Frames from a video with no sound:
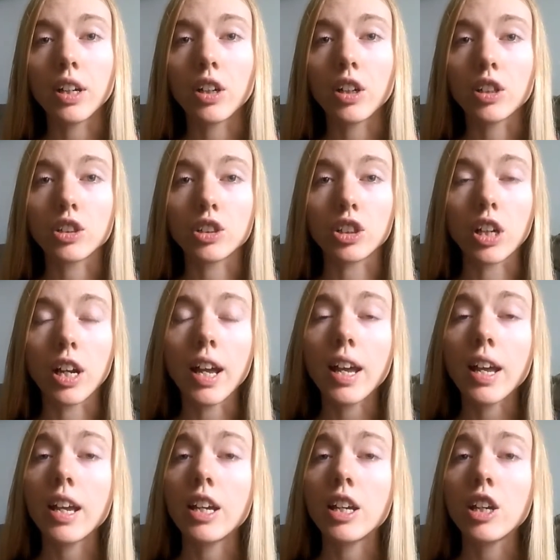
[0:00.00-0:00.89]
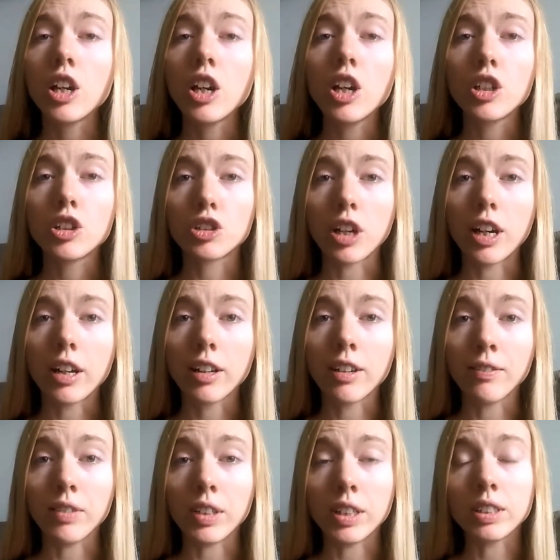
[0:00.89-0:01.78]
character A try to
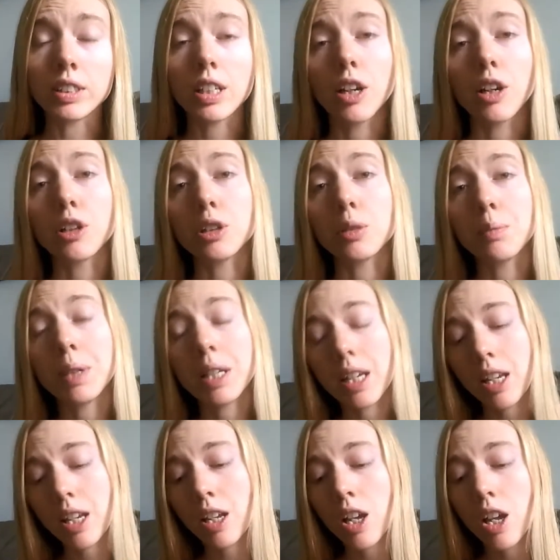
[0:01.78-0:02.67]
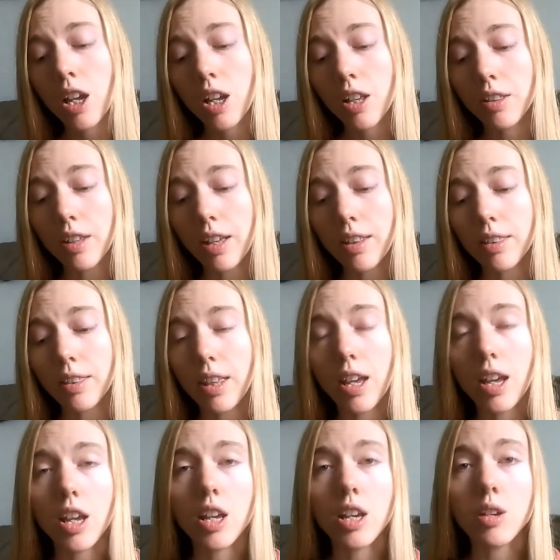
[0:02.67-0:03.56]
convince character B that
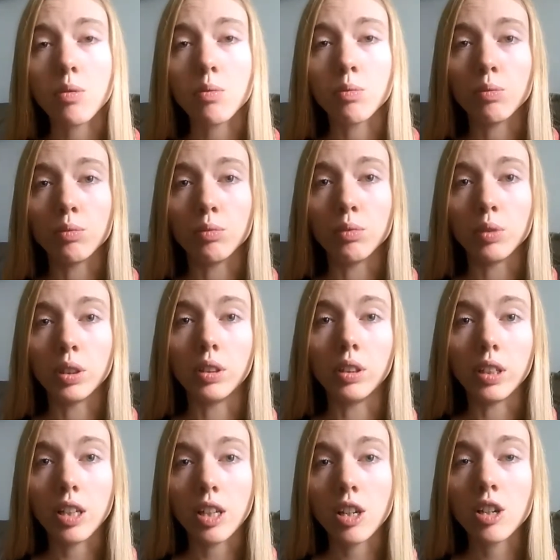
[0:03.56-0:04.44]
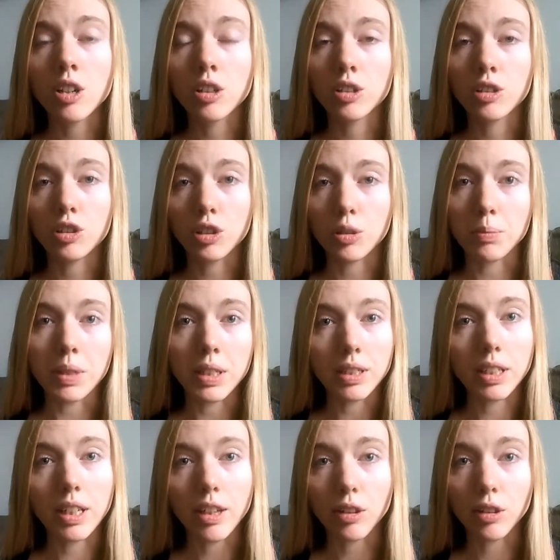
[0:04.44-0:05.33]
they really should be
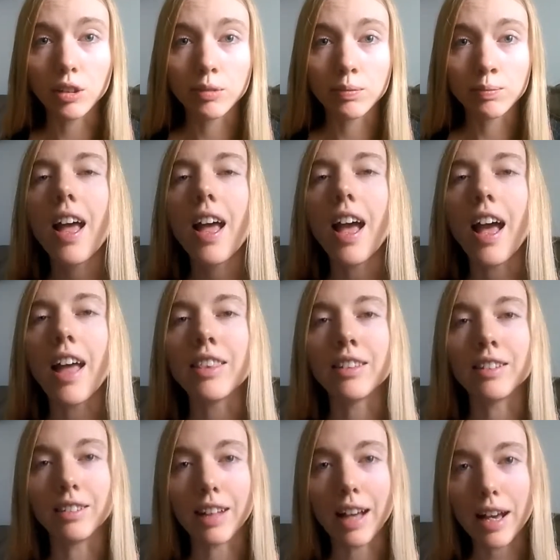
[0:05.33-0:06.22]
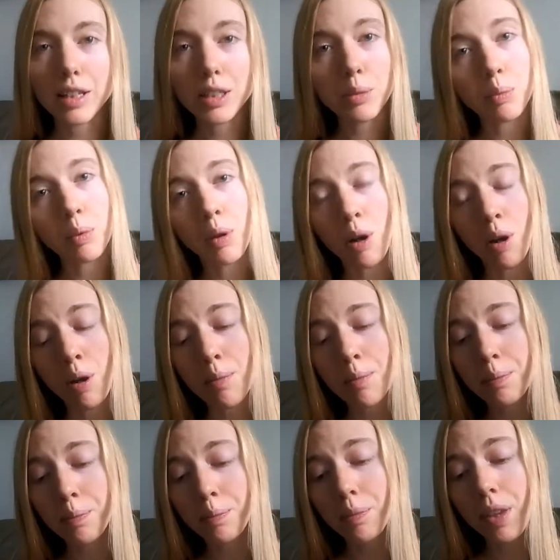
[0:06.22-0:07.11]
together. And the last prompt
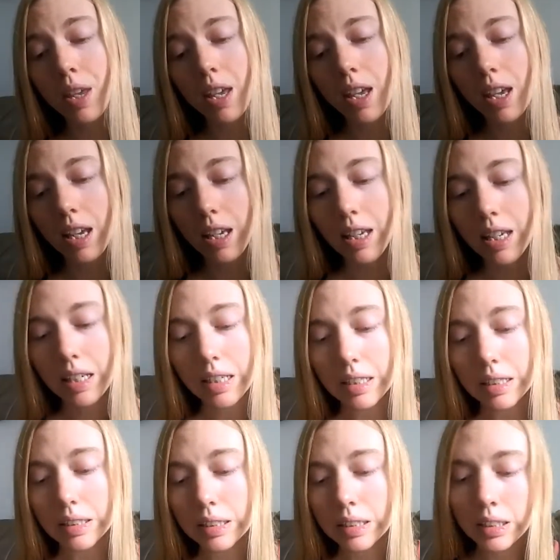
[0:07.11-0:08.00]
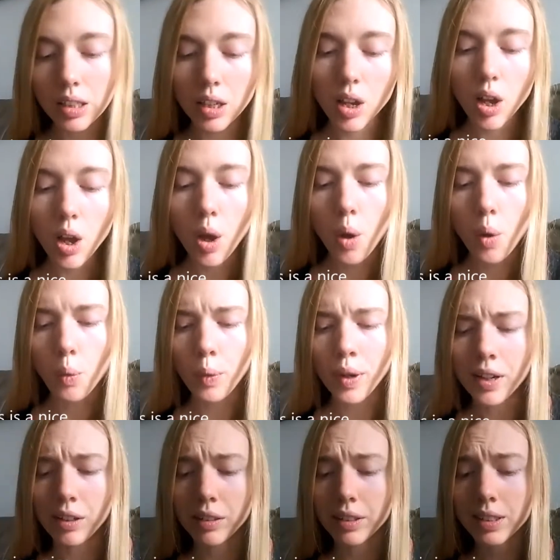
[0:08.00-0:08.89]
is
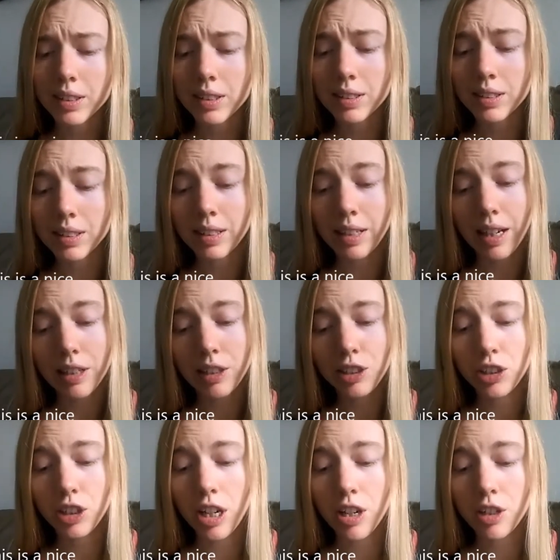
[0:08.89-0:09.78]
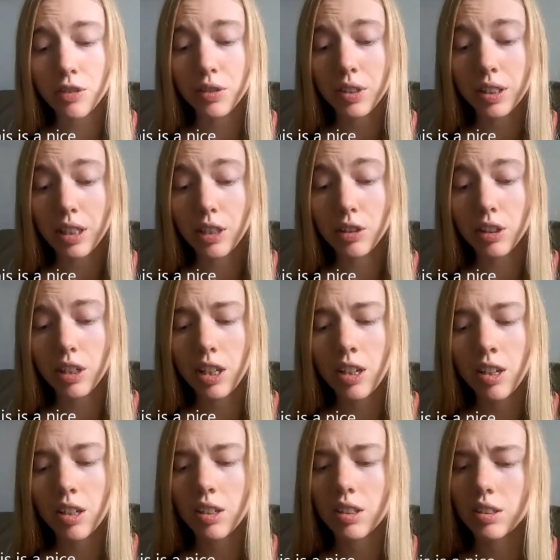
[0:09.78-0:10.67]
Well, this is a nice change of scenery.
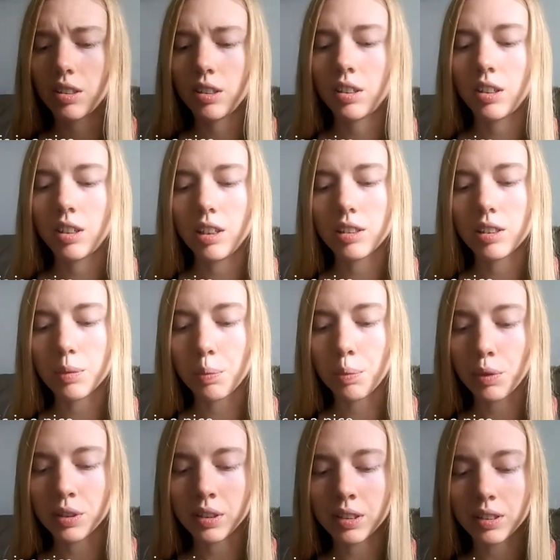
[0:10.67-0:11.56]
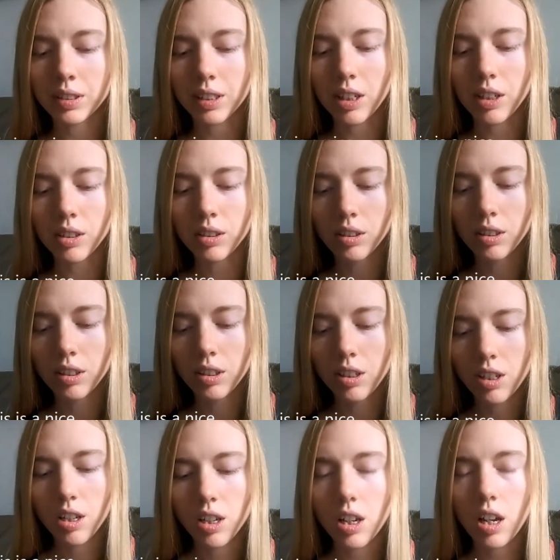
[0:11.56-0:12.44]
It's a prison cell.
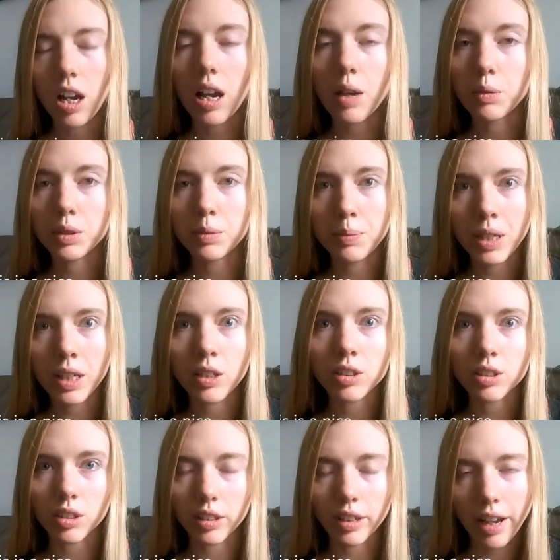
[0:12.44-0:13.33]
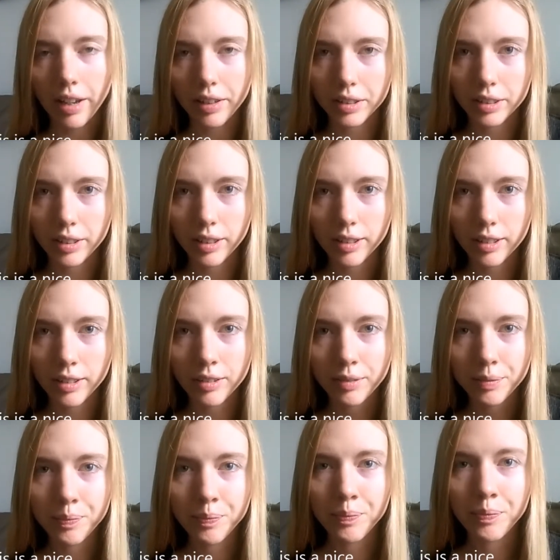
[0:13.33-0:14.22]
I was being sarcastic.
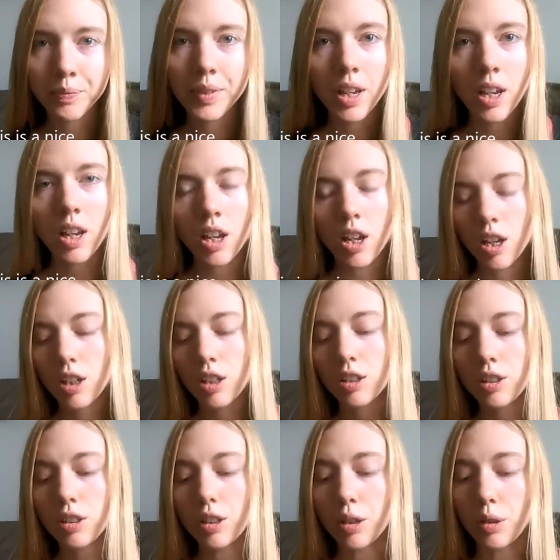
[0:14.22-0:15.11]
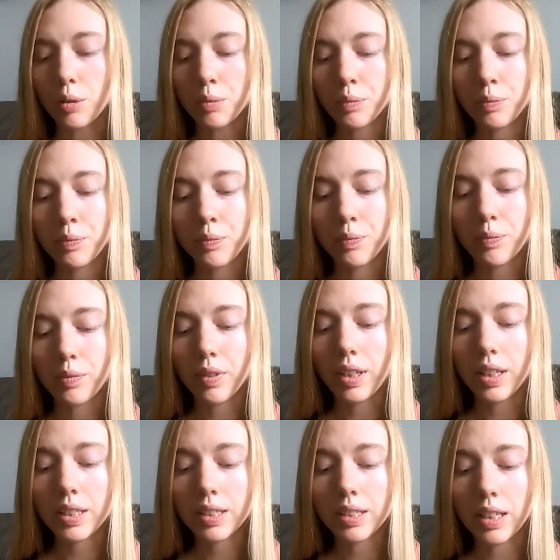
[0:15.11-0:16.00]
So,
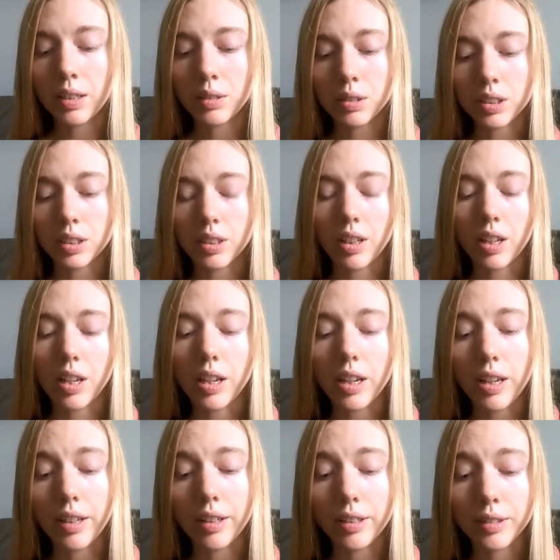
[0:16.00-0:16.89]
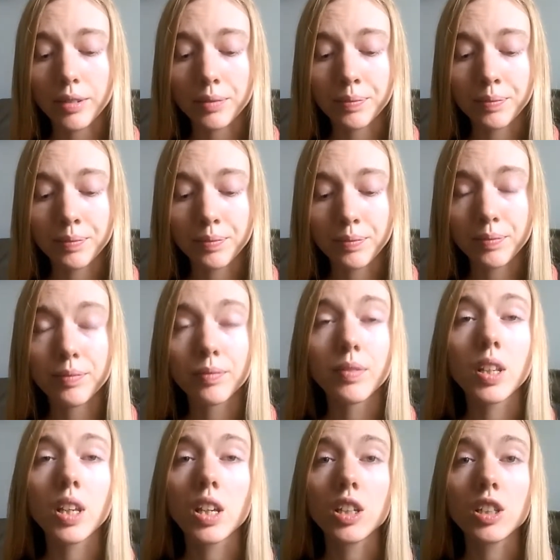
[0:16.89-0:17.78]
this sounds like
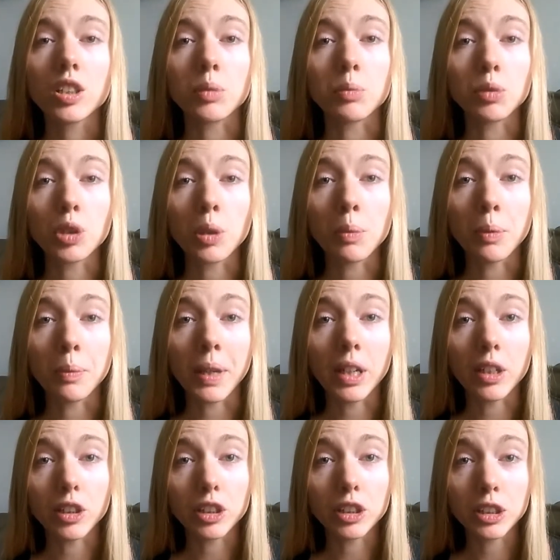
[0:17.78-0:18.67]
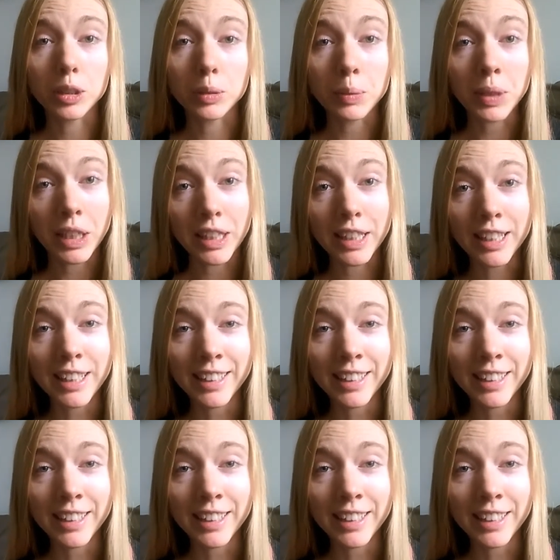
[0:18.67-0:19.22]
some troublemakers to me.